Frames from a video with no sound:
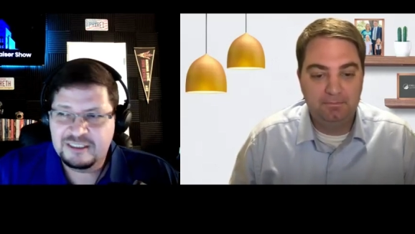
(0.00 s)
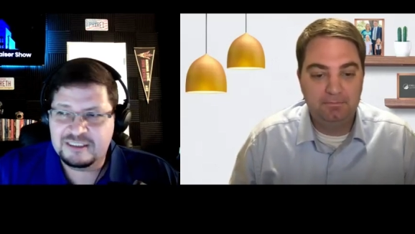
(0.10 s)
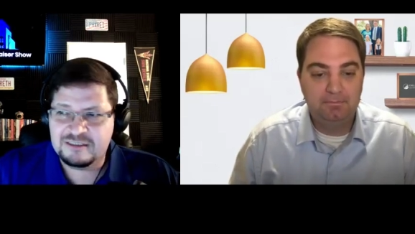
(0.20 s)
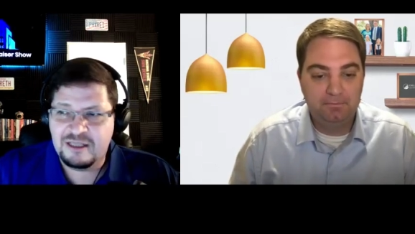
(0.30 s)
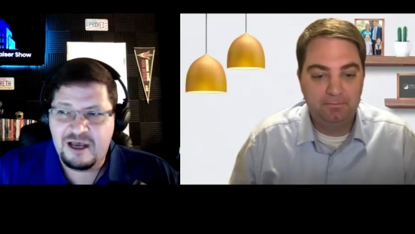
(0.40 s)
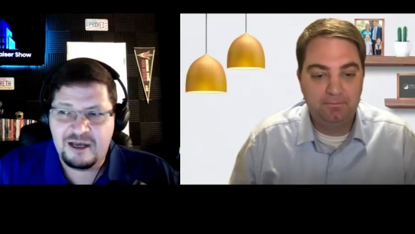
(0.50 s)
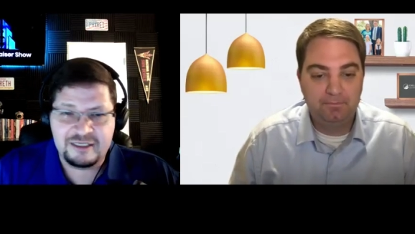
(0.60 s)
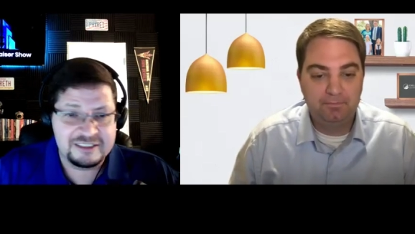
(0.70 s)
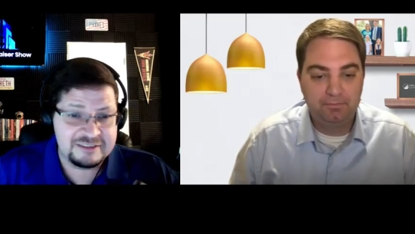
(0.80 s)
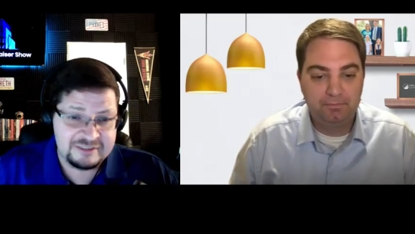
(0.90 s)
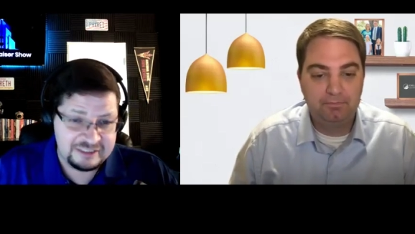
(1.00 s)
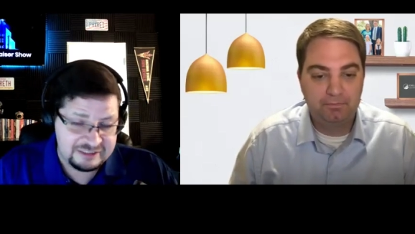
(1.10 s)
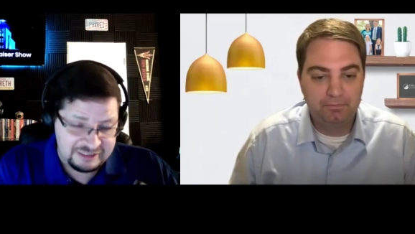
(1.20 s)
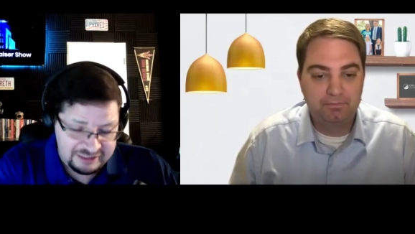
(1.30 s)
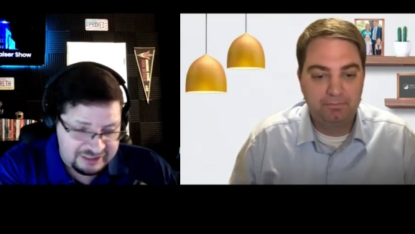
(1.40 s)
Speaker 1: it's long. It's
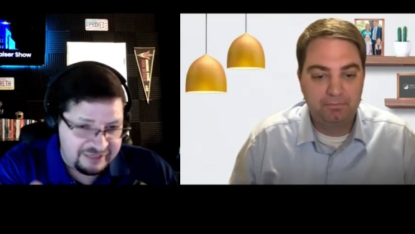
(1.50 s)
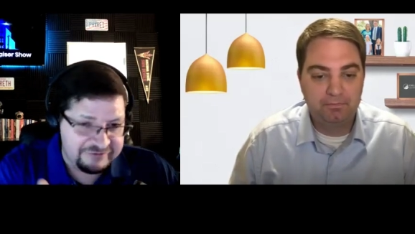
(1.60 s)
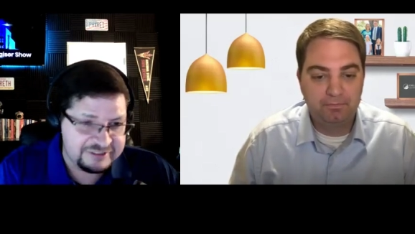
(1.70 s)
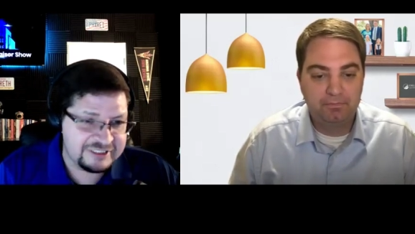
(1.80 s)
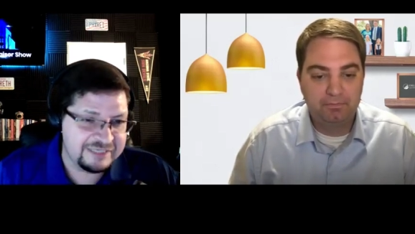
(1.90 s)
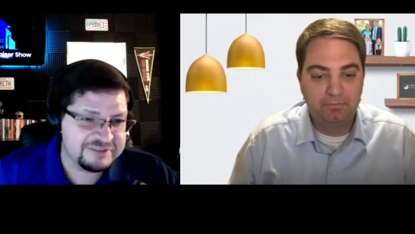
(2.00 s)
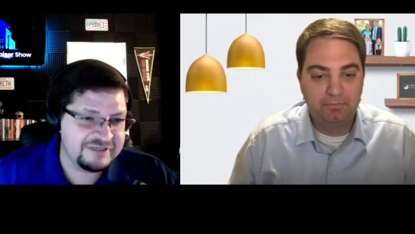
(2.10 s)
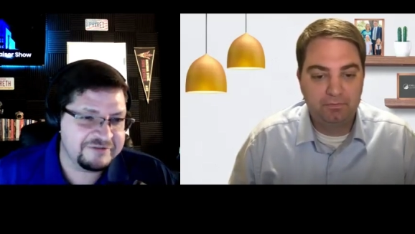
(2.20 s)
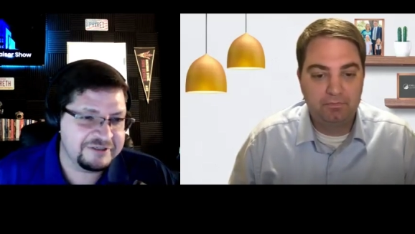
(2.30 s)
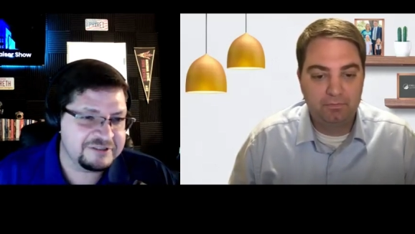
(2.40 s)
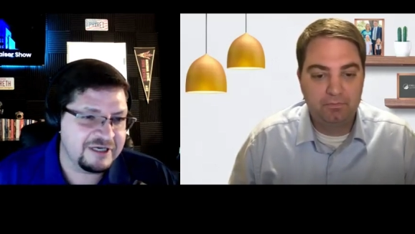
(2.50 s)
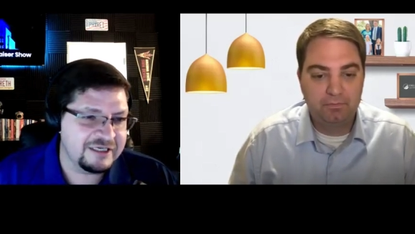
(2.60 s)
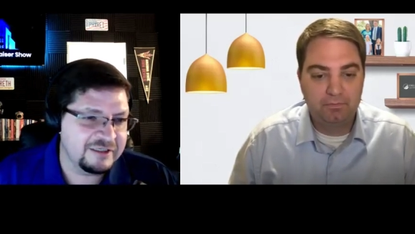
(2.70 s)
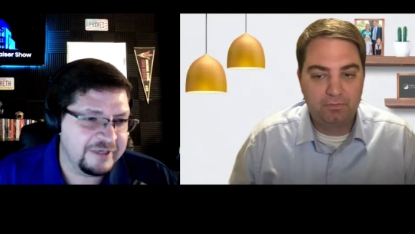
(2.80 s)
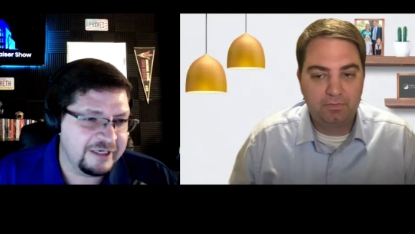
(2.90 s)
it's gonna cover the same stuff that you're
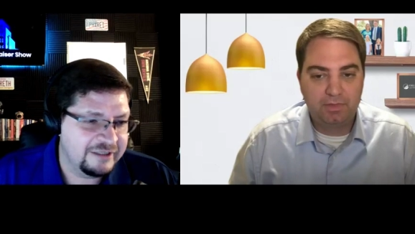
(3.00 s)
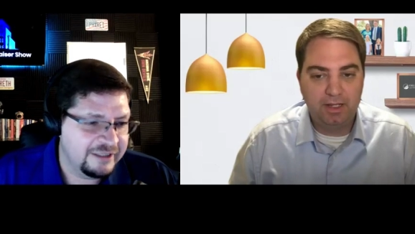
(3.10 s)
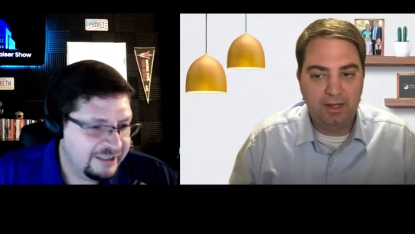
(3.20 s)
talking about.